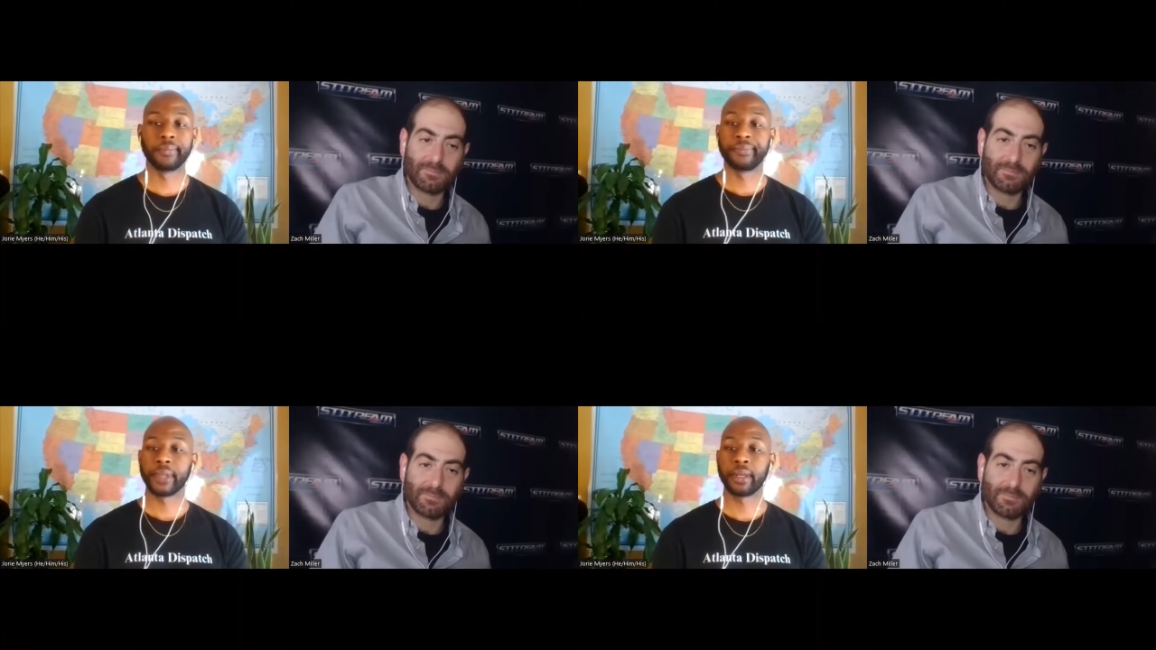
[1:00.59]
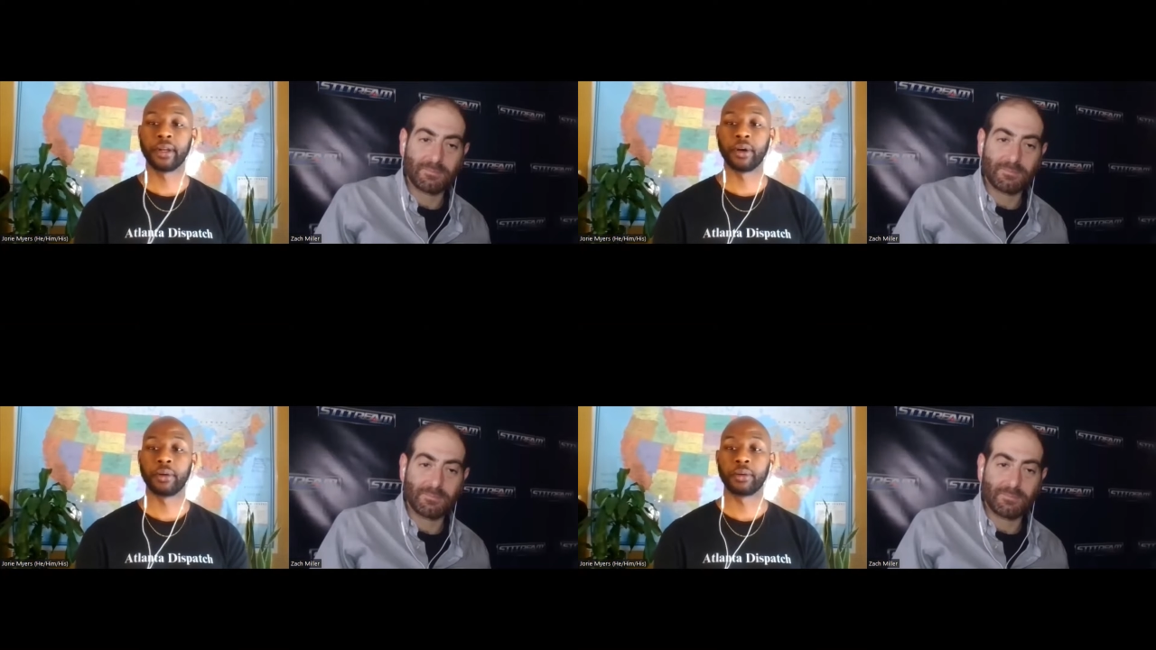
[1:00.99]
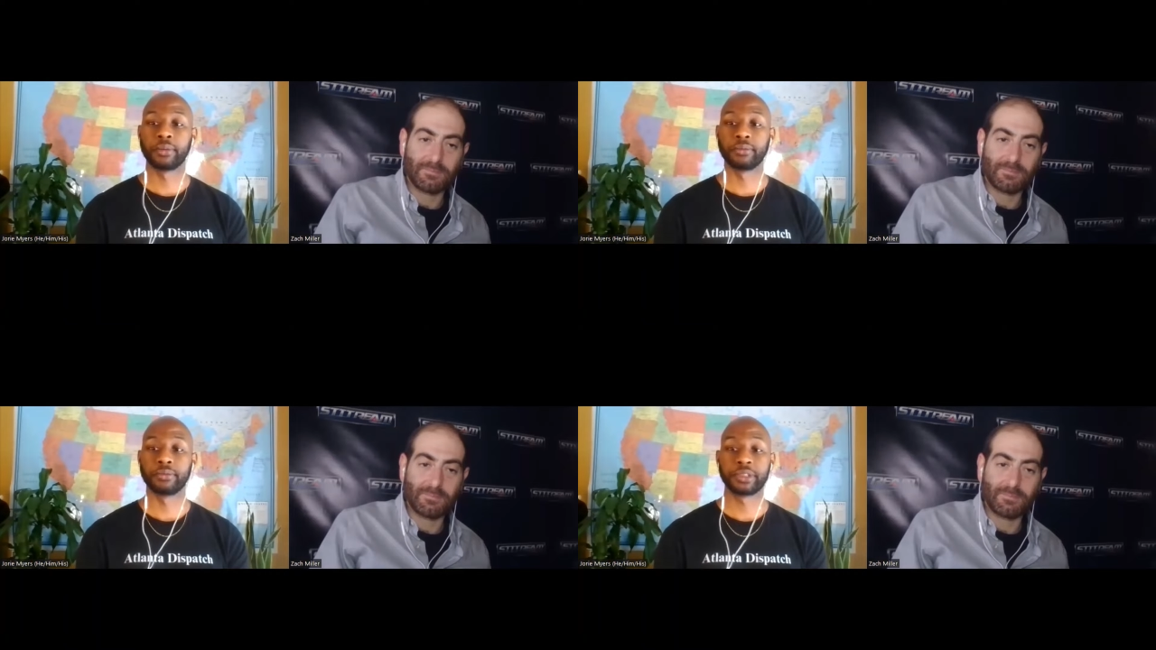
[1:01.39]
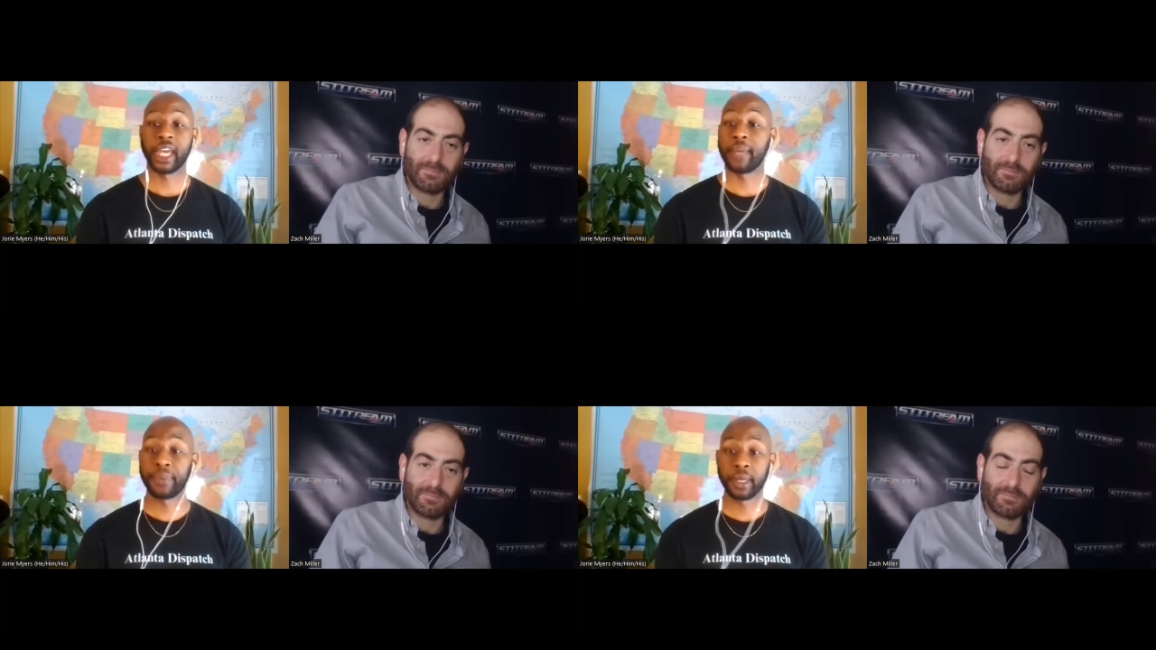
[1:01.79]
Speaker 1: you know,
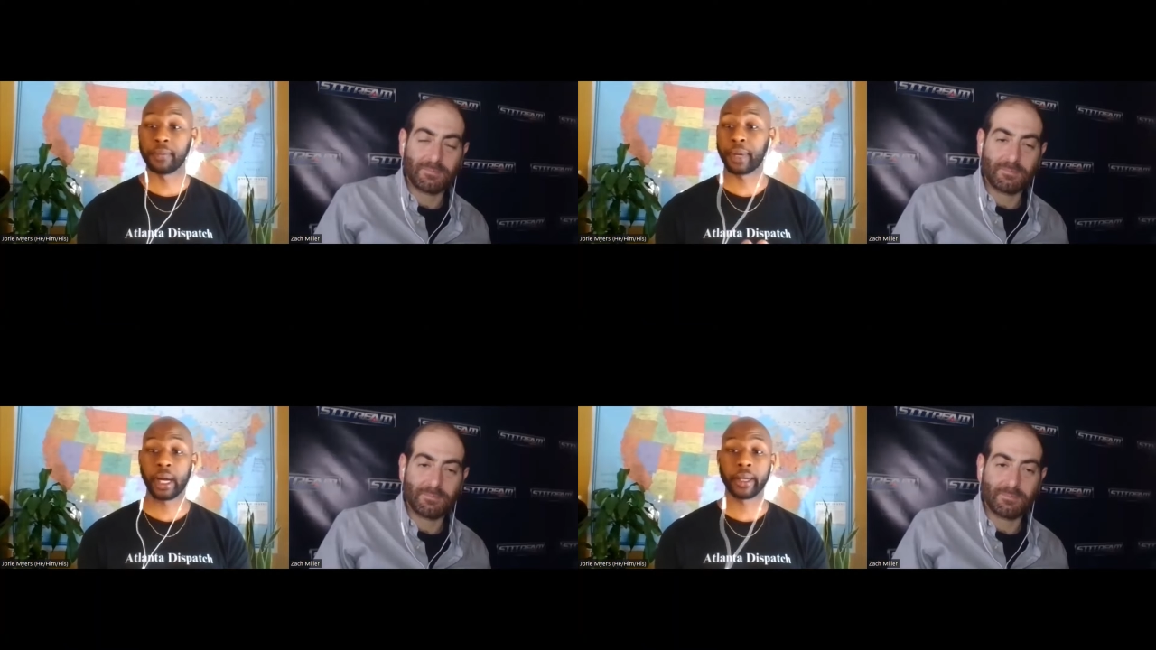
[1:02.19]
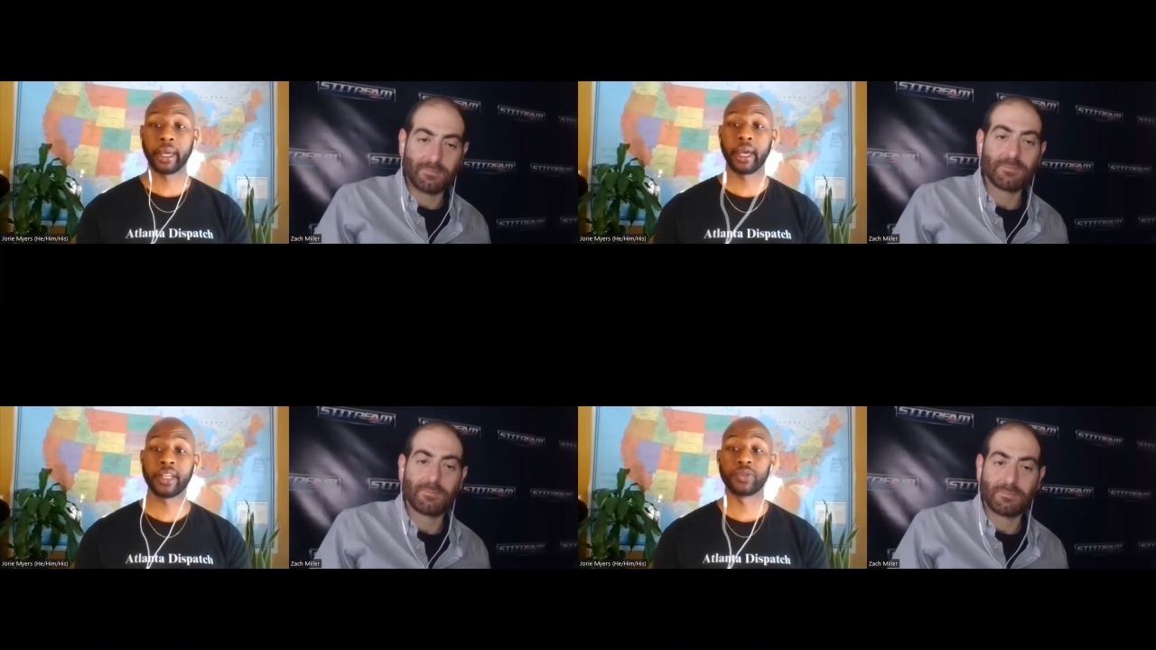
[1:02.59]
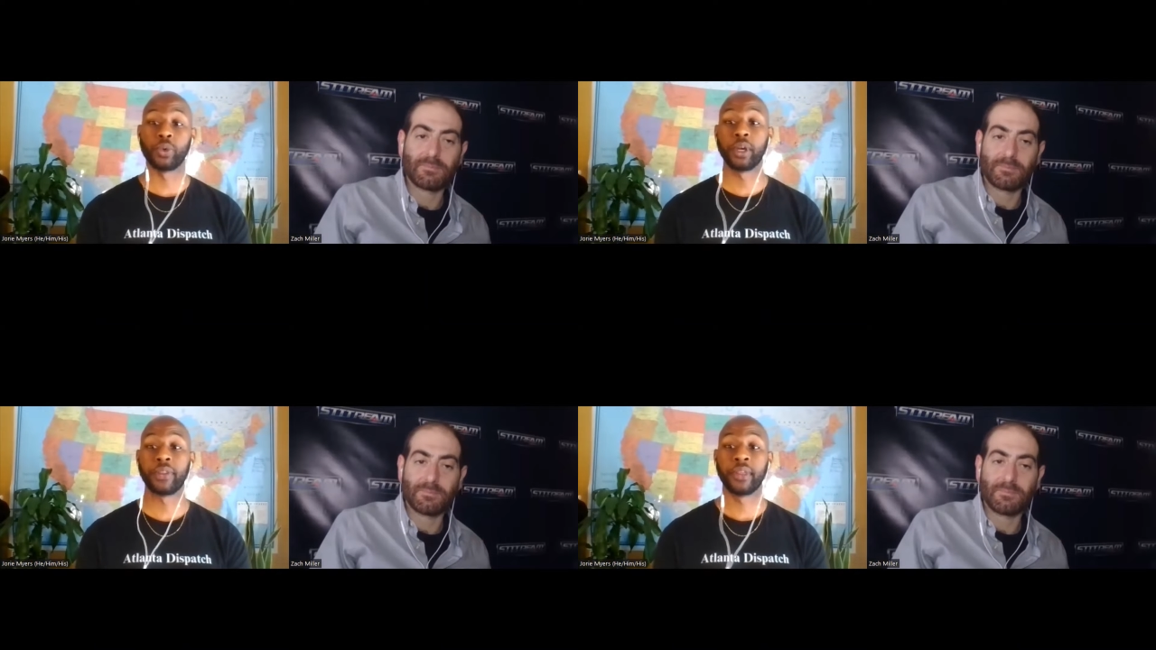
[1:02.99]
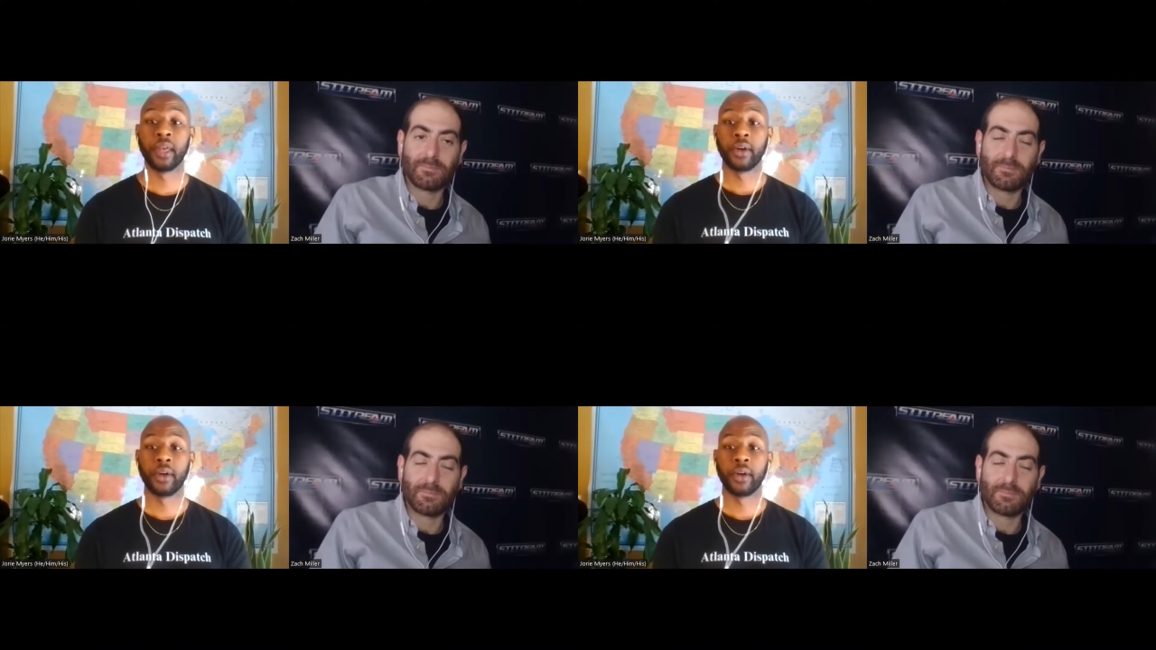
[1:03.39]
taping podcast with